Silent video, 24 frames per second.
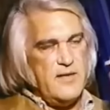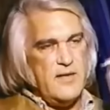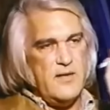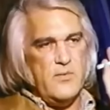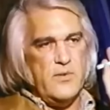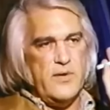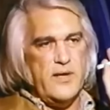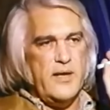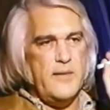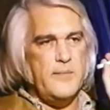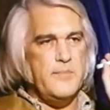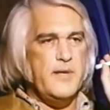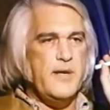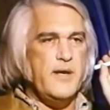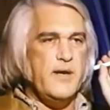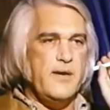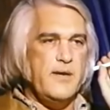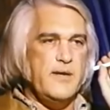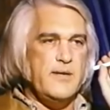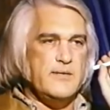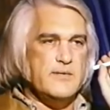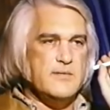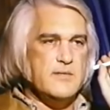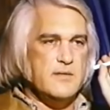that, we got
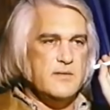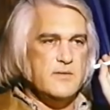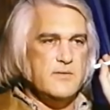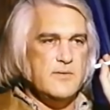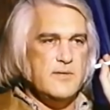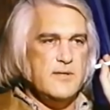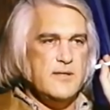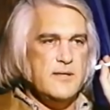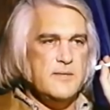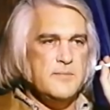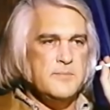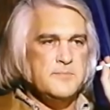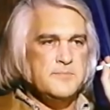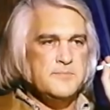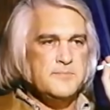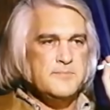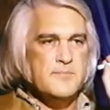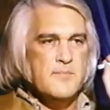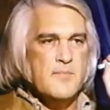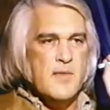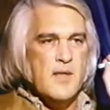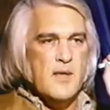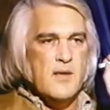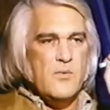married. So uh,
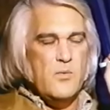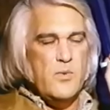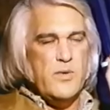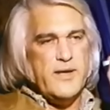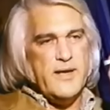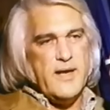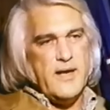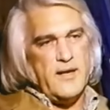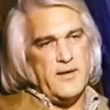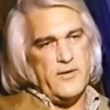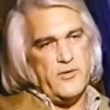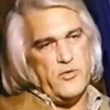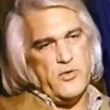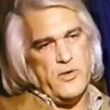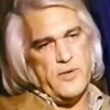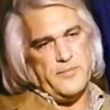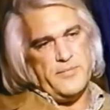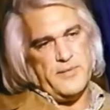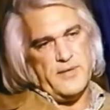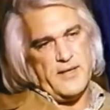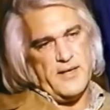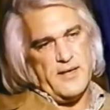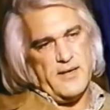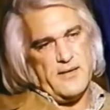we kind of grew
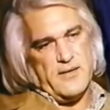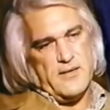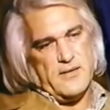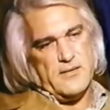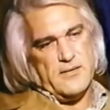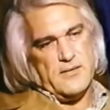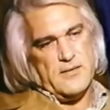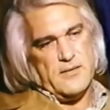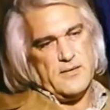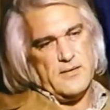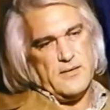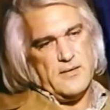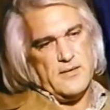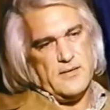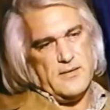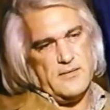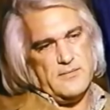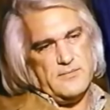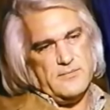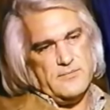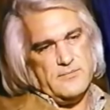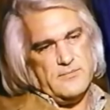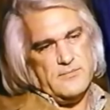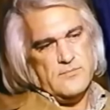up together,
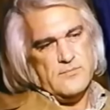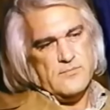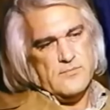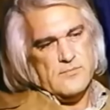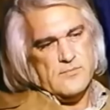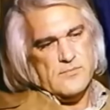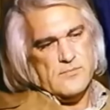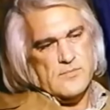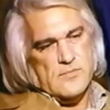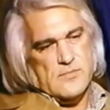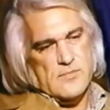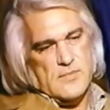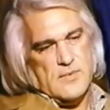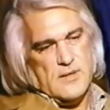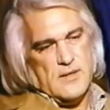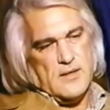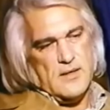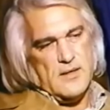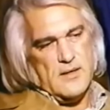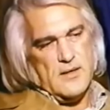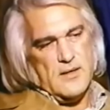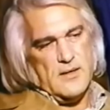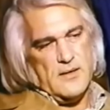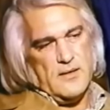uh,
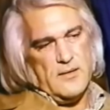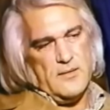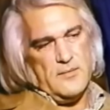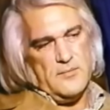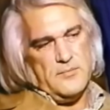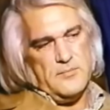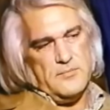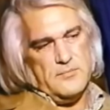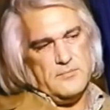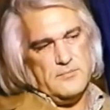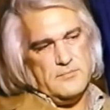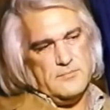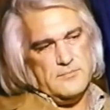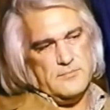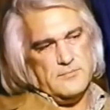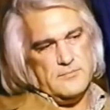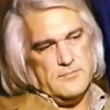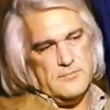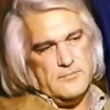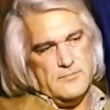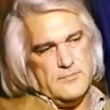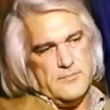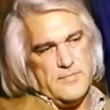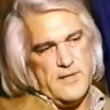uh
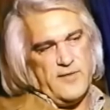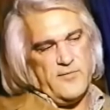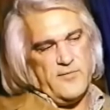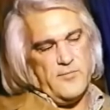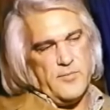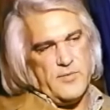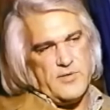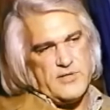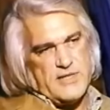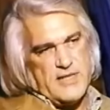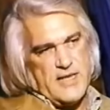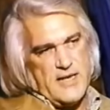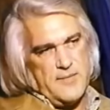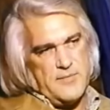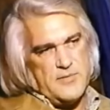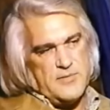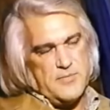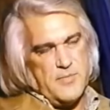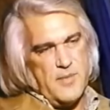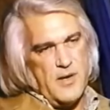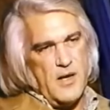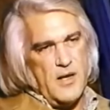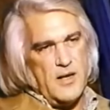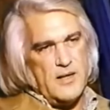in the same
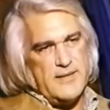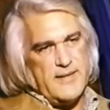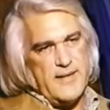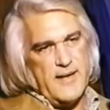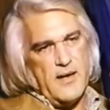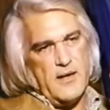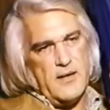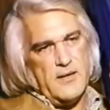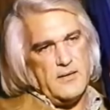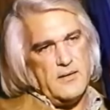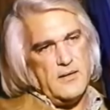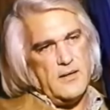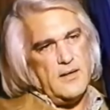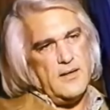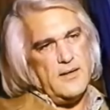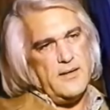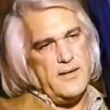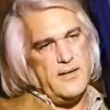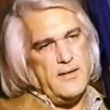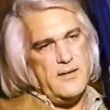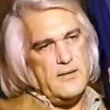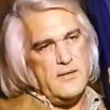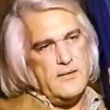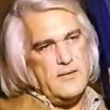small town and all
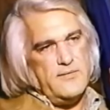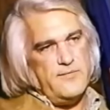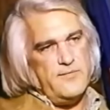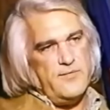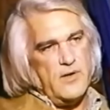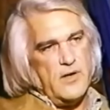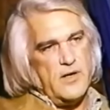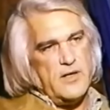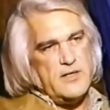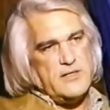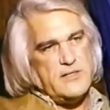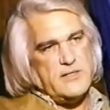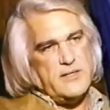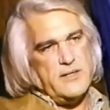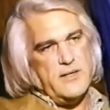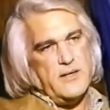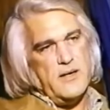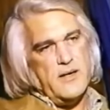that in Forest City,